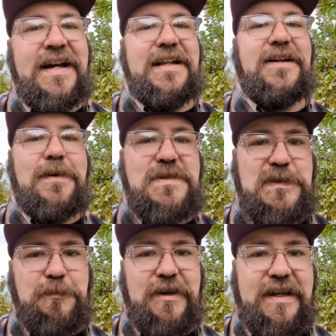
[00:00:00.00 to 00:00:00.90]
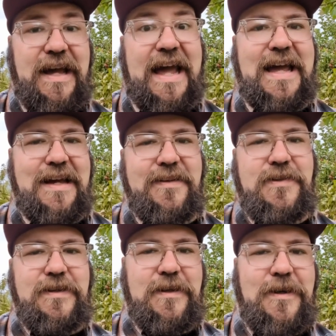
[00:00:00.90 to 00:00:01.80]
And come spring and
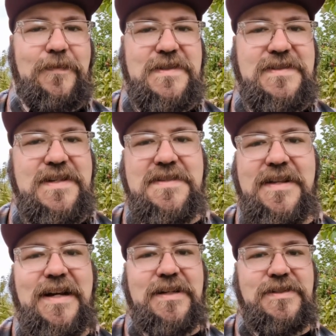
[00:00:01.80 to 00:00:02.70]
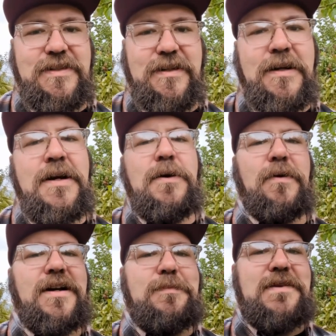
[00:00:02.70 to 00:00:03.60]
during harvest season the next year,
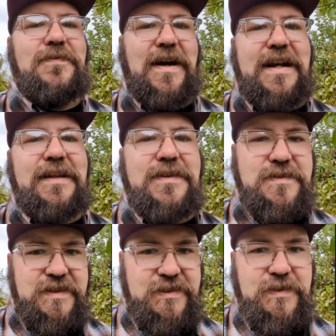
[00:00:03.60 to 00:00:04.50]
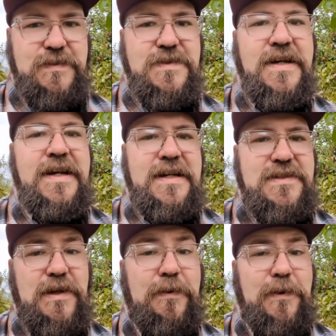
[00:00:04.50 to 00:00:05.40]
we're going to be fighting those issues. And
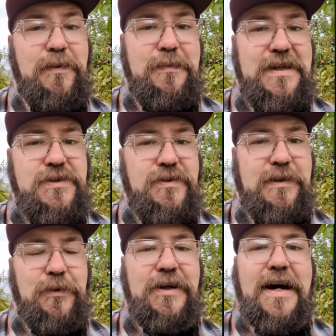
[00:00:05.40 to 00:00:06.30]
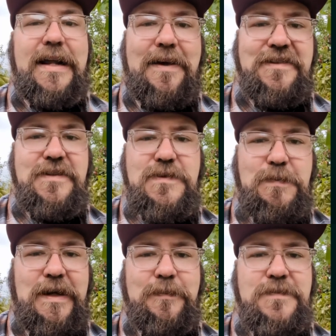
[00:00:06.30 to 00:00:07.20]
so if we want to make sure that we're not having those
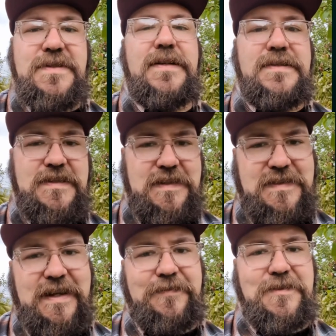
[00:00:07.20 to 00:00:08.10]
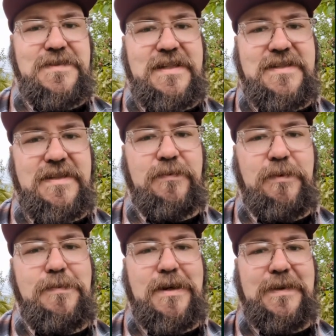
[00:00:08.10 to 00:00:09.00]
problems season after season,
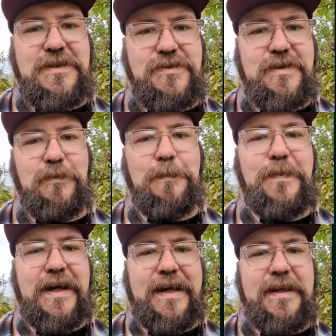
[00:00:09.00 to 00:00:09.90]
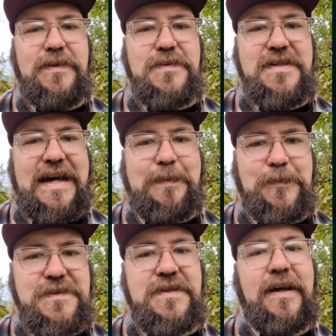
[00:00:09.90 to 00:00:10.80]
we want to make sure that we're picking those
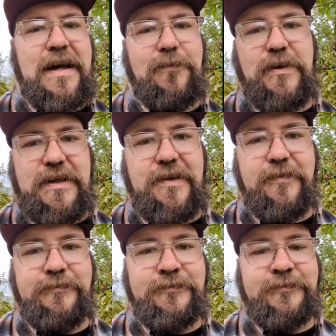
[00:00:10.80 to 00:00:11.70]
apples every year.